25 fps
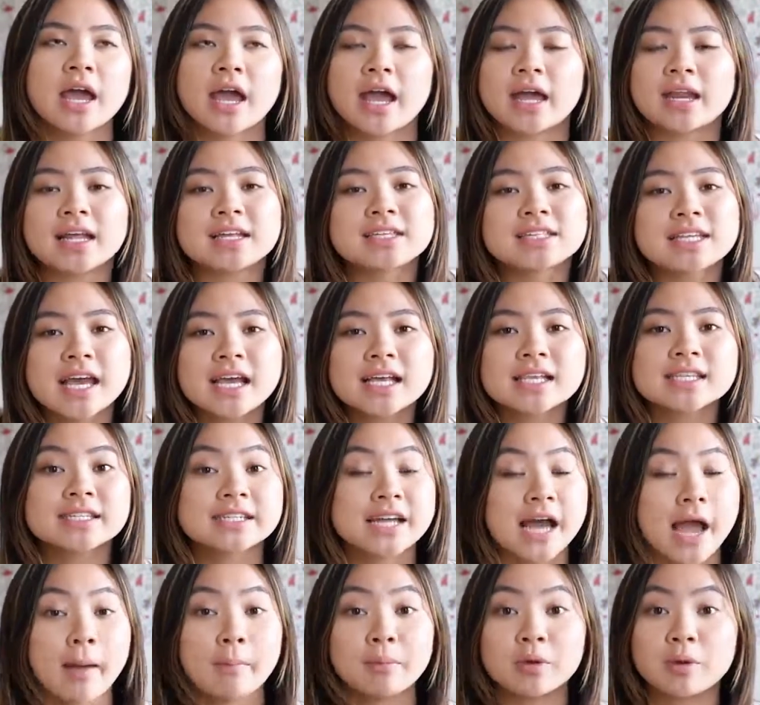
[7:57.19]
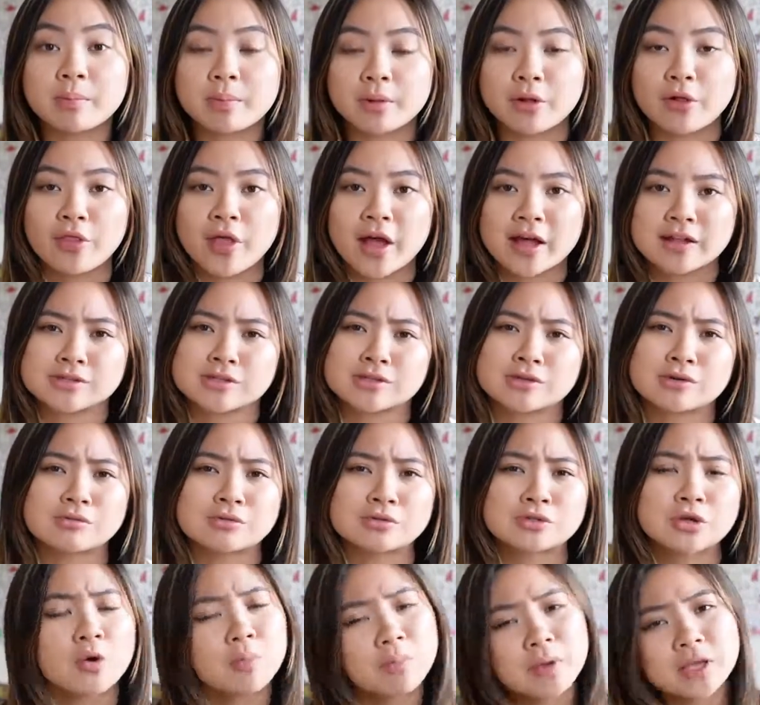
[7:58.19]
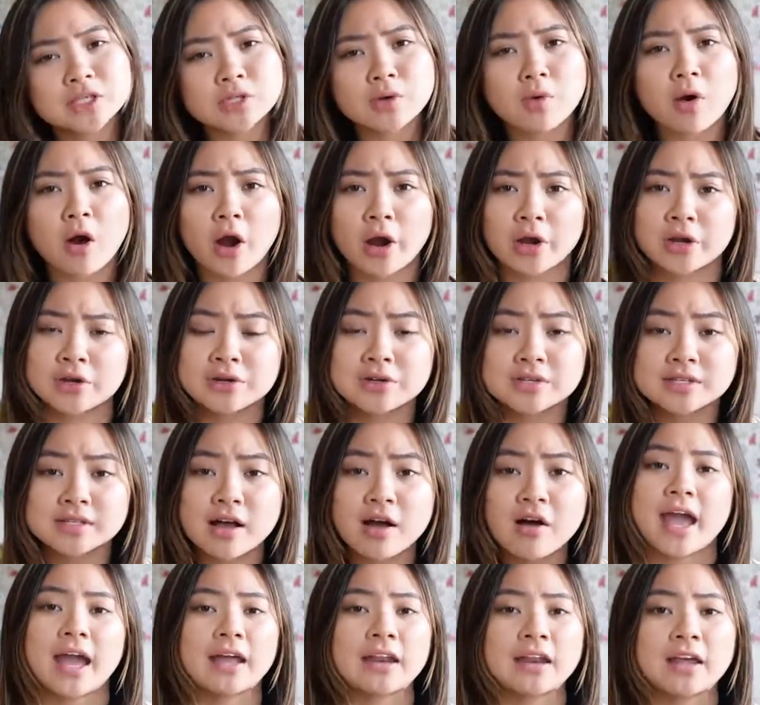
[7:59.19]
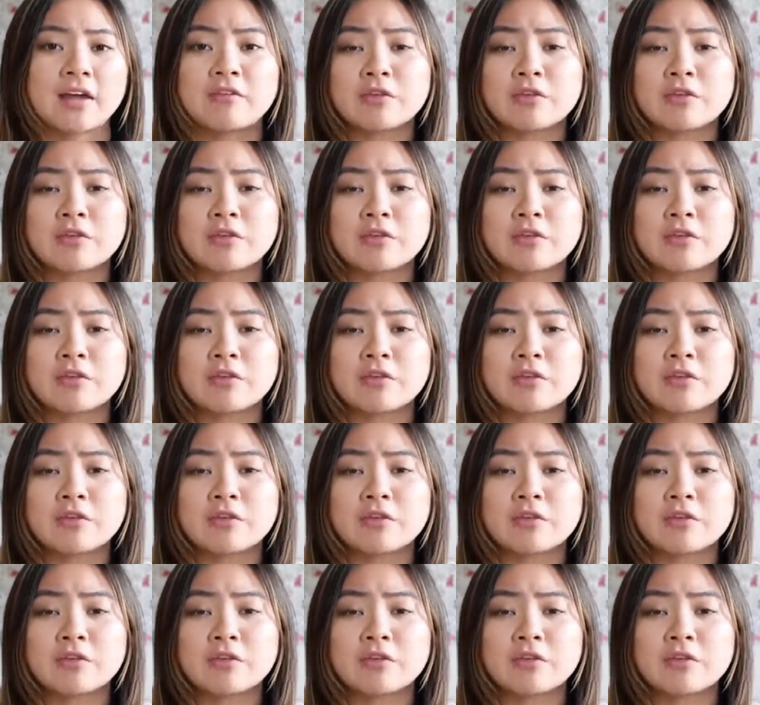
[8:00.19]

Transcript: And it takes time to build that, so don't be so hard on yourself. And